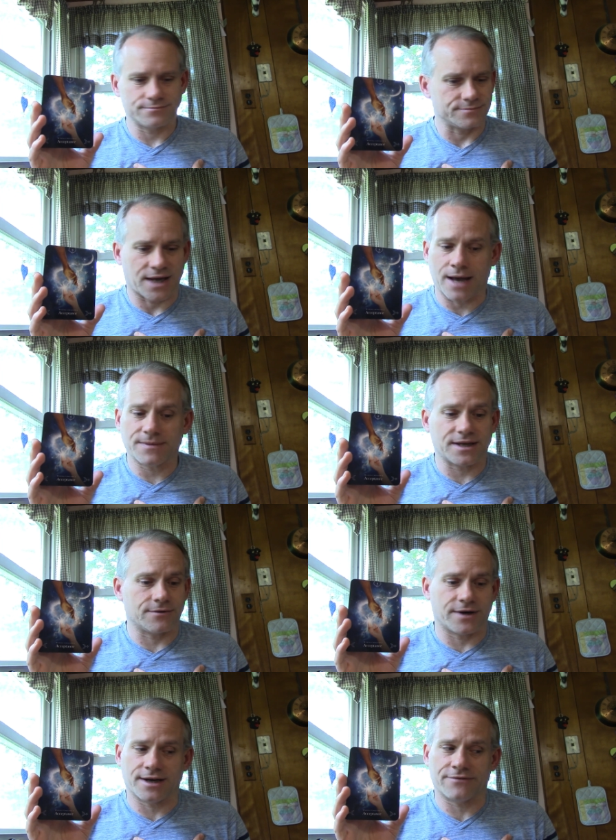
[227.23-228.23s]
I'm getting
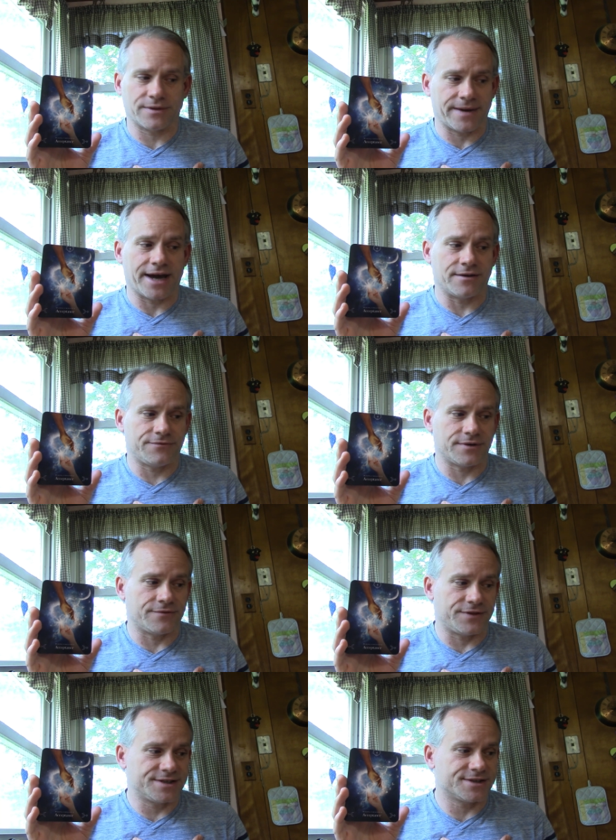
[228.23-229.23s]
right off the bat. If,
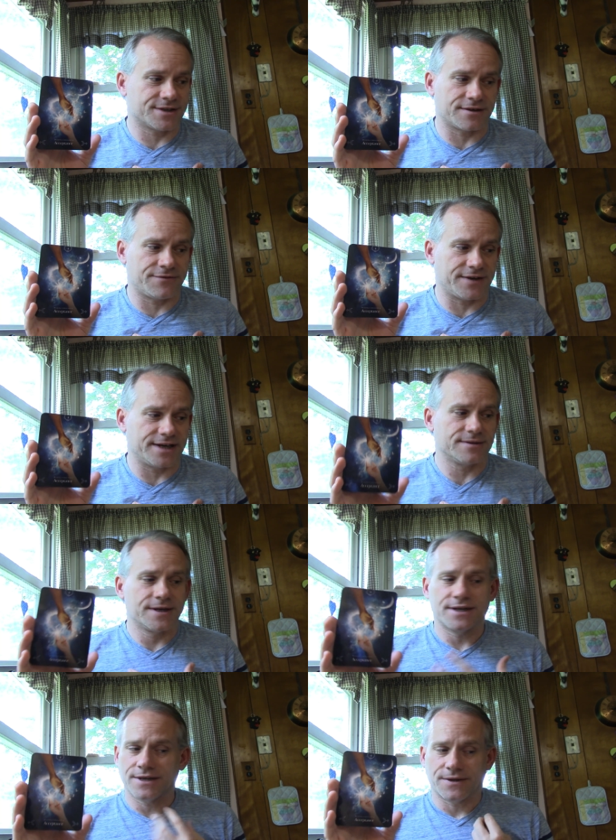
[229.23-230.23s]
if this is going to fit,
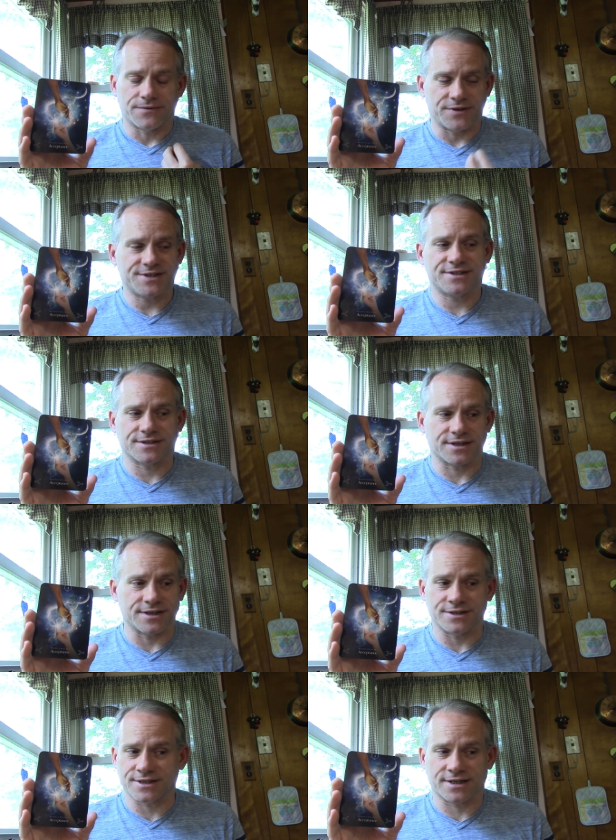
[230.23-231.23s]
this
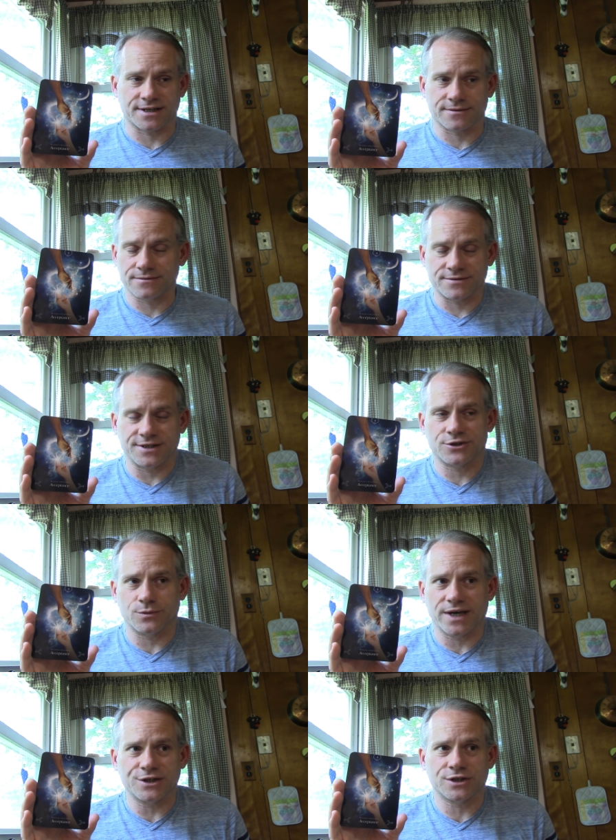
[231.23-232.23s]
is a
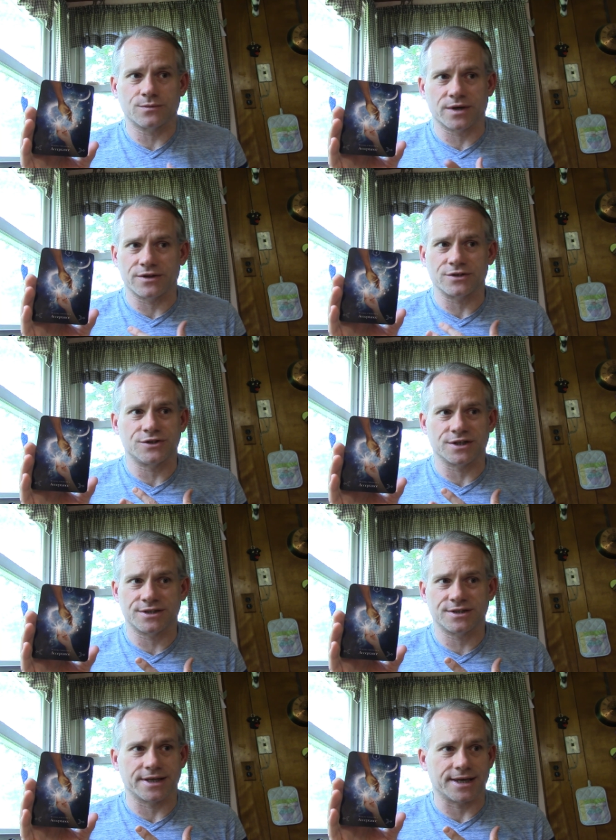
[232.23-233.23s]
situation where there's
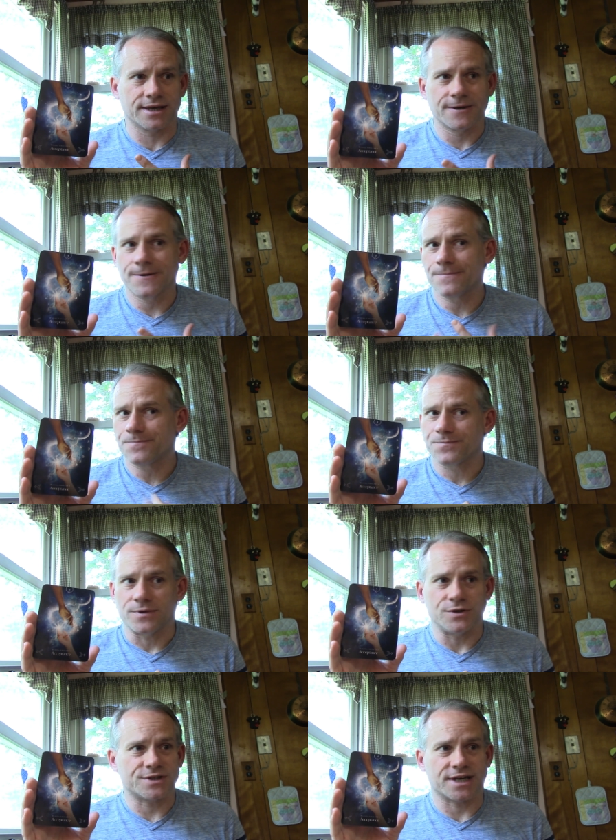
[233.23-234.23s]
just like
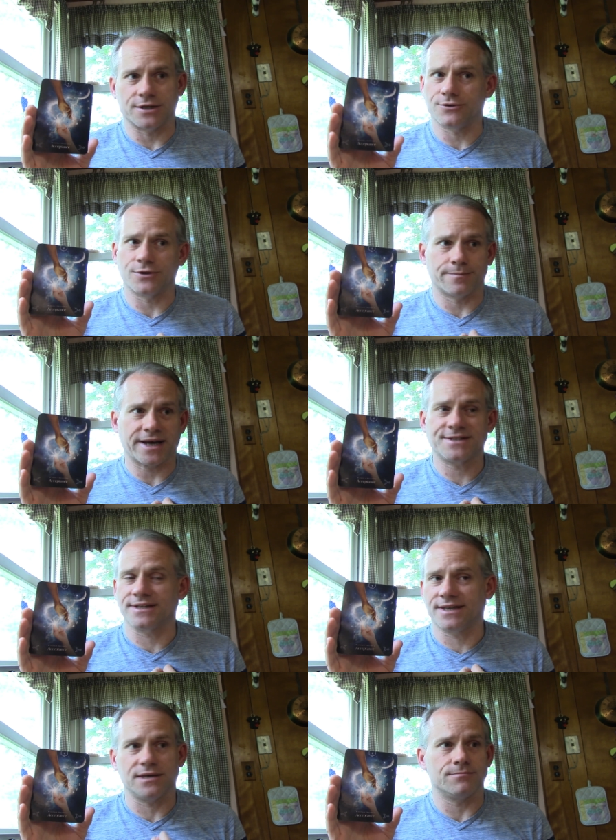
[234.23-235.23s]
you just got to do your best
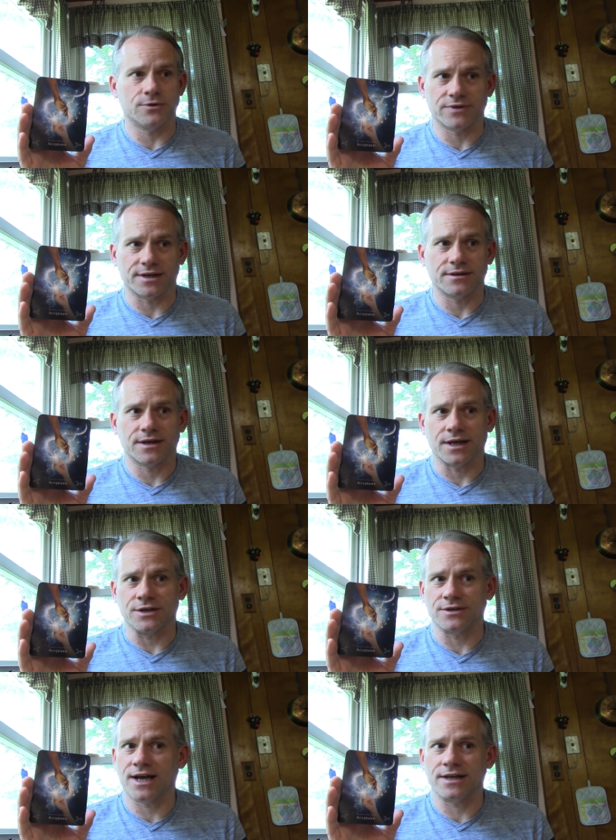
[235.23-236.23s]
and keep moving and
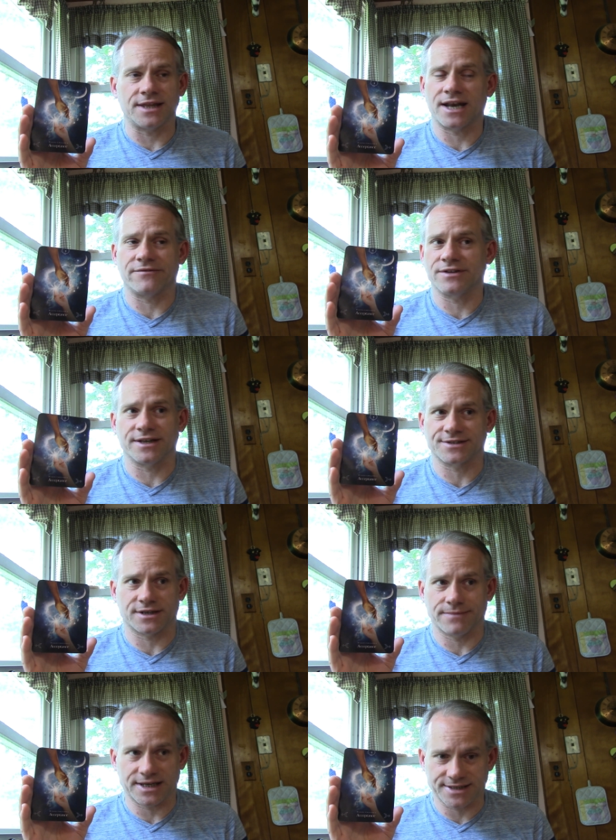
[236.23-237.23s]
you're not not everything's going
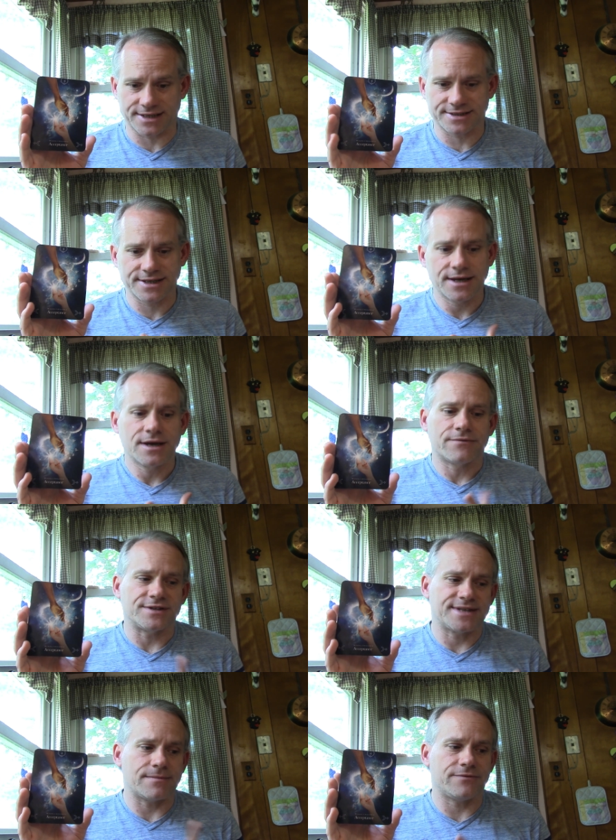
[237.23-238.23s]
to make sense for
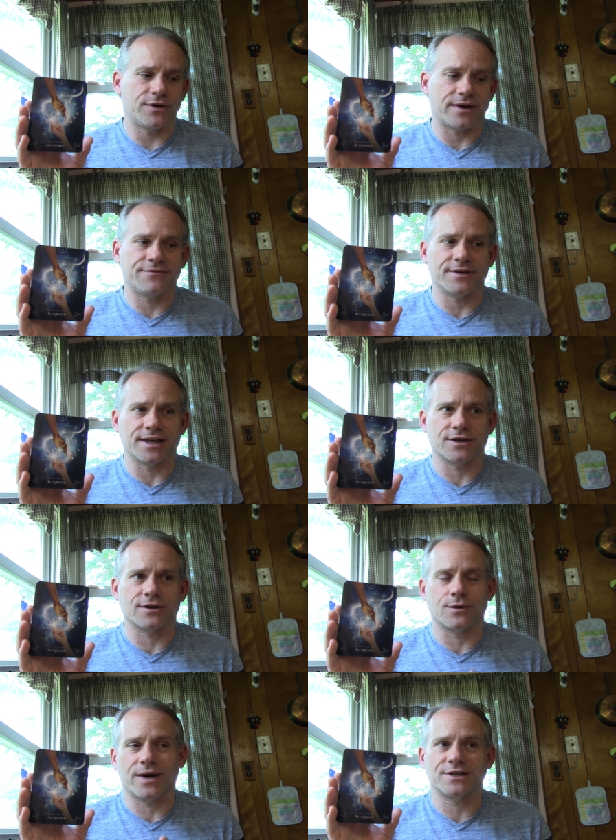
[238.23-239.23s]
some of you i feel like you're
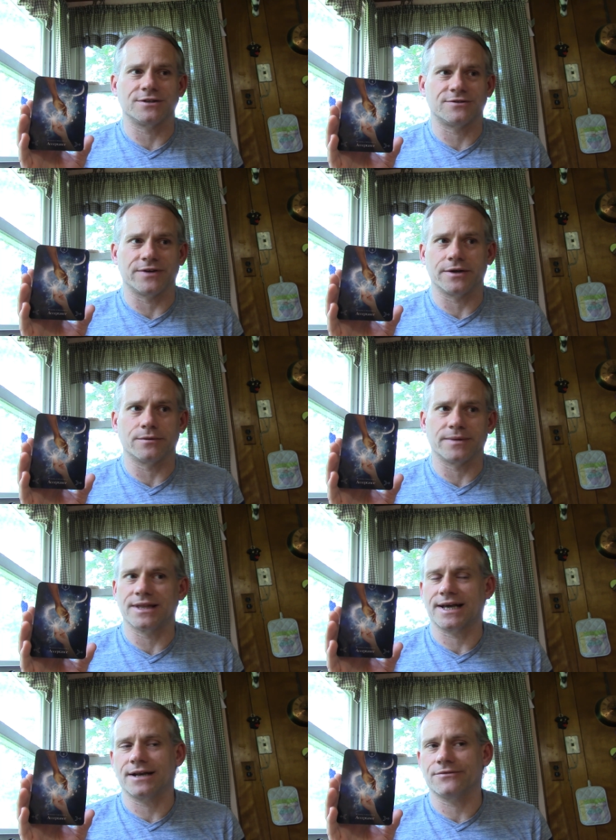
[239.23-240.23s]
going to watch this video and be
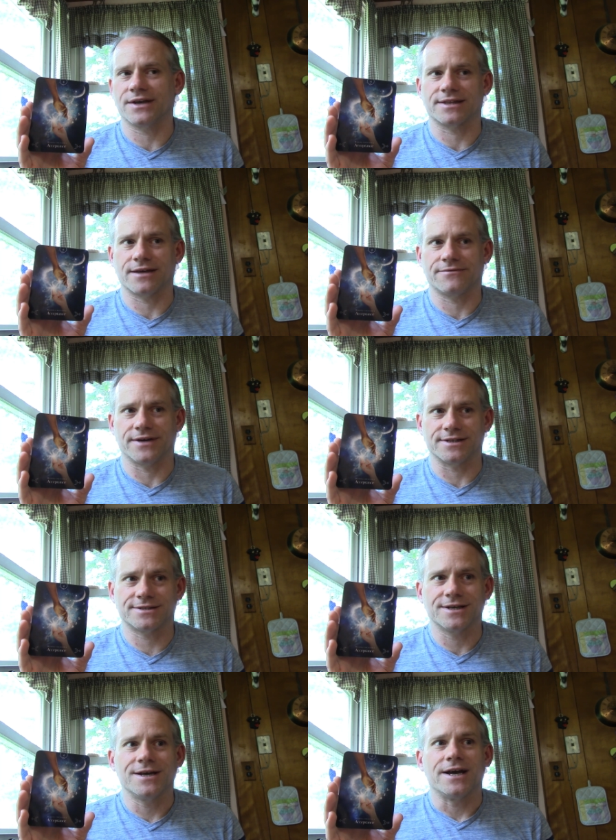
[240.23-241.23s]
like i don't think that
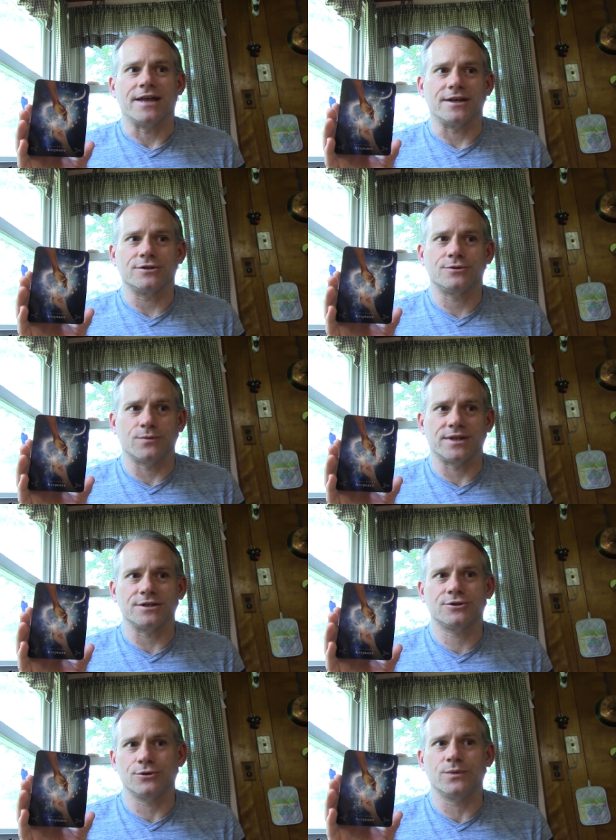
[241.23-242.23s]
fits and then
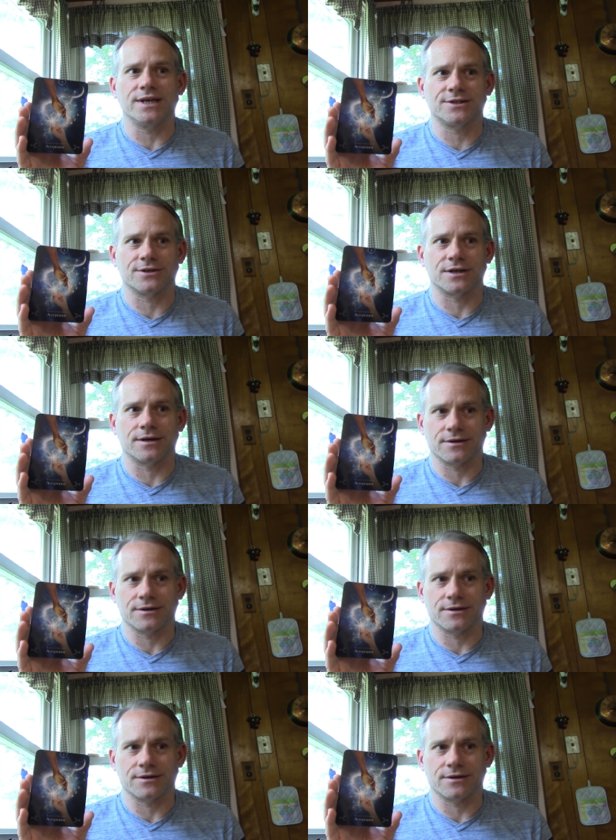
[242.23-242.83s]
within two weeks you're going to